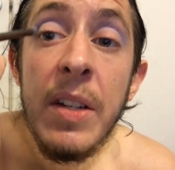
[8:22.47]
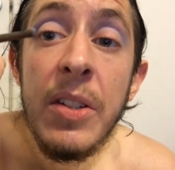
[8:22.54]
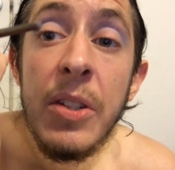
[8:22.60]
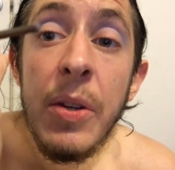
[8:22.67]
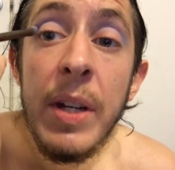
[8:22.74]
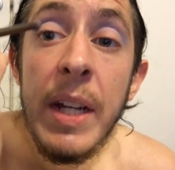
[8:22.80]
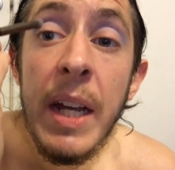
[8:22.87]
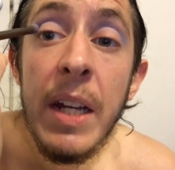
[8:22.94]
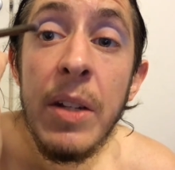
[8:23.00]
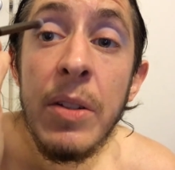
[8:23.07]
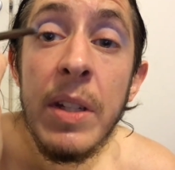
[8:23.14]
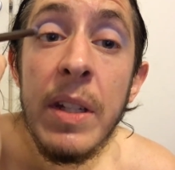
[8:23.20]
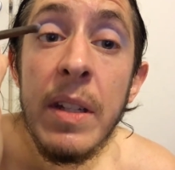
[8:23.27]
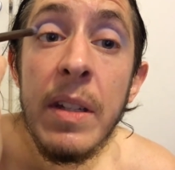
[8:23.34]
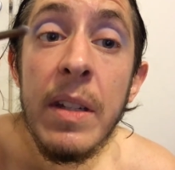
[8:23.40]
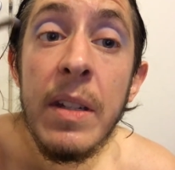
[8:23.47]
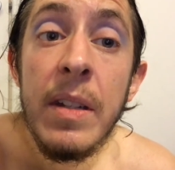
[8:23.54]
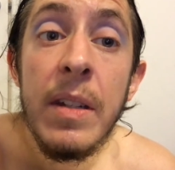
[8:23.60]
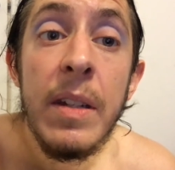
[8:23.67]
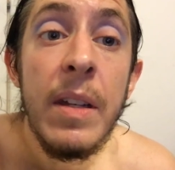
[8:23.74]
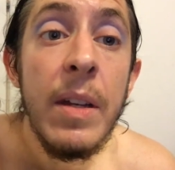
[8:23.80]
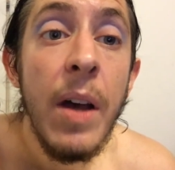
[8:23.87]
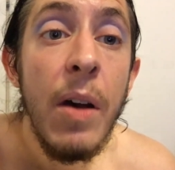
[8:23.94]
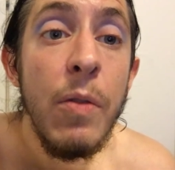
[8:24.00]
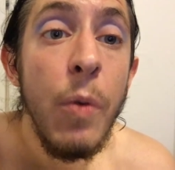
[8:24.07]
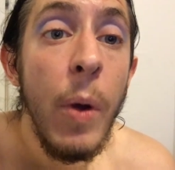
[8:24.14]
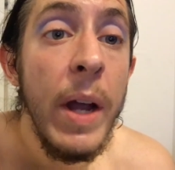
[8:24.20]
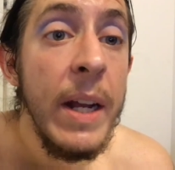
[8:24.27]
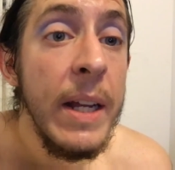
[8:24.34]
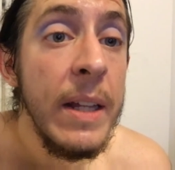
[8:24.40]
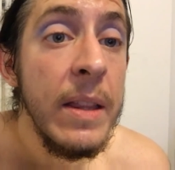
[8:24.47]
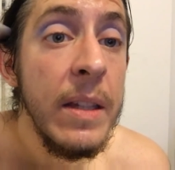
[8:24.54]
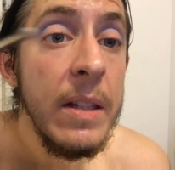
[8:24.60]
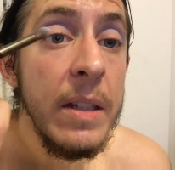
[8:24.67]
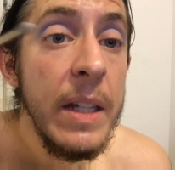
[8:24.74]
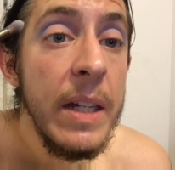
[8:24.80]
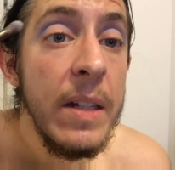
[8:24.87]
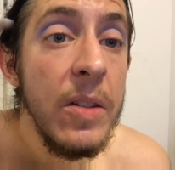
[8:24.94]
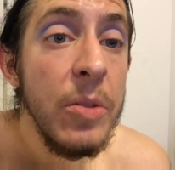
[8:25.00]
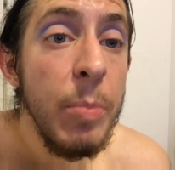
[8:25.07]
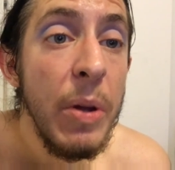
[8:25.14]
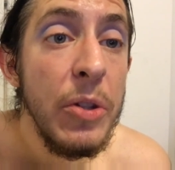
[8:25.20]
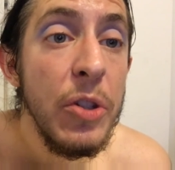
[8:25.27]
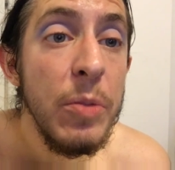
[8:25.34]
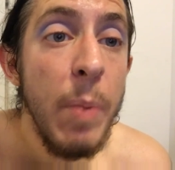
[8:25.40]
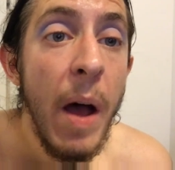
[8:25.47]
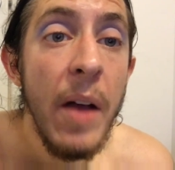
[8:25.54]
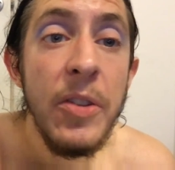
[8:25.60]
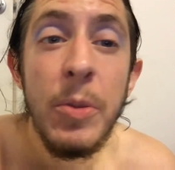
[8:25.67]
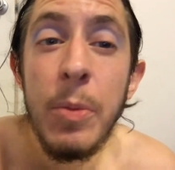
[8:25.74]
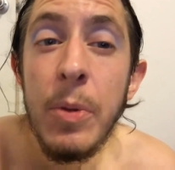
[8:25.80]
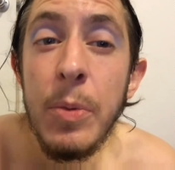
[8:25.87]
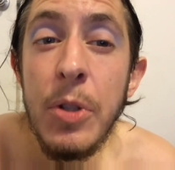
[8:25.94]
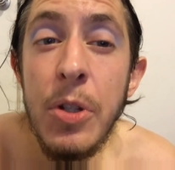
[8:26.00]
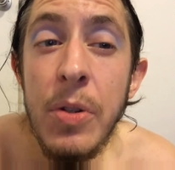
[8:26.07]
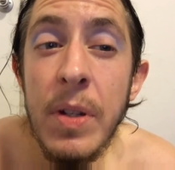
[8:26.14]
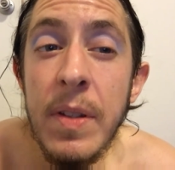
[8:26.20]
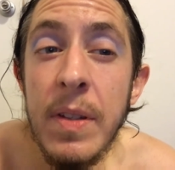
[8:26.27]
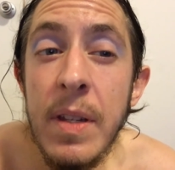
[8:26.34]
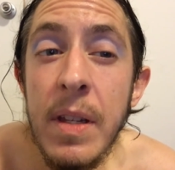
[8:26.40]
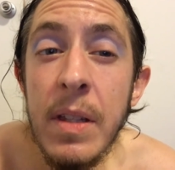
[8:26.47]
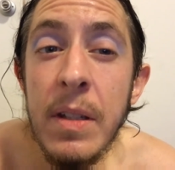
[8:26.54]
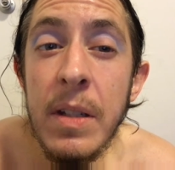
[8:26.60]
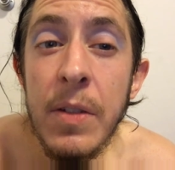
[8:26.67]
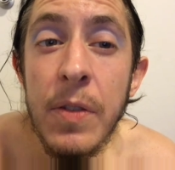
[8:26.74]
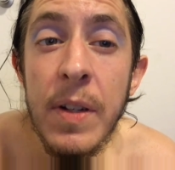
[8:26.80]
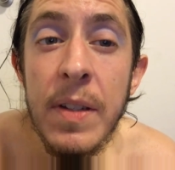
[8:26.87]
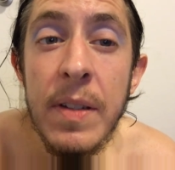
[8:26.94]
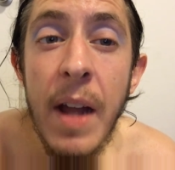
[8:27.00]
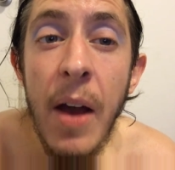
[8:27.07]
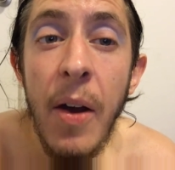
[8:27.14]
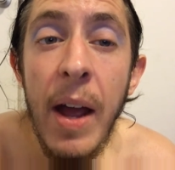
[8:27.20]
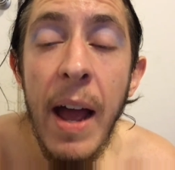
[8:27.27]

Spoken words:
So again, avoiding the lid as much as possible, but you can see the difference now.